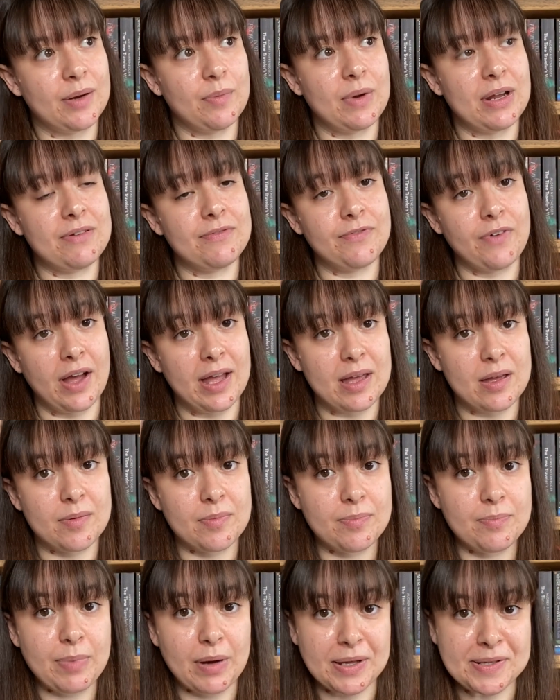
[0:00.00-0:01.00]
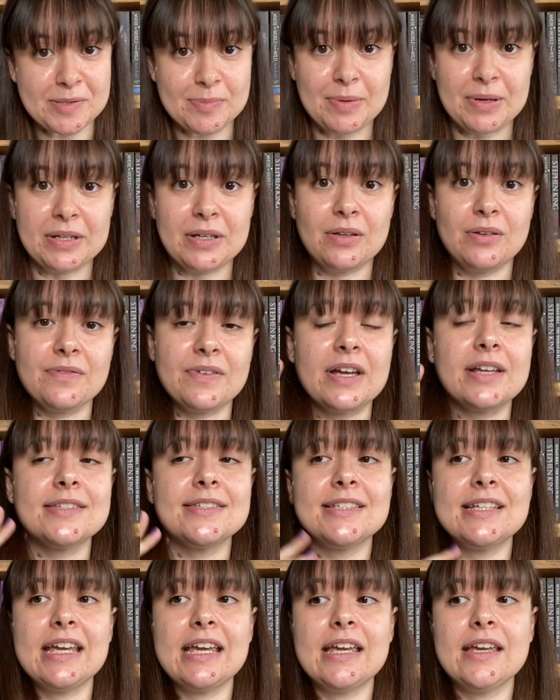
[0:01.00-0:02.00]
went via Bath Spa
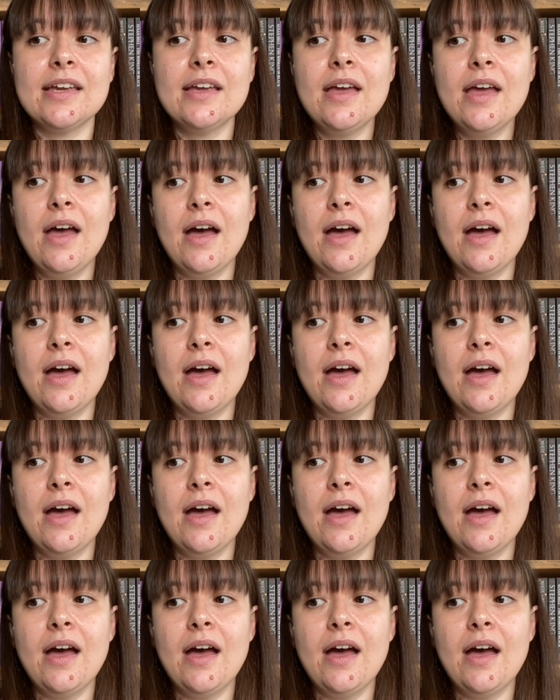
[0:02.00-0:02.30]
University,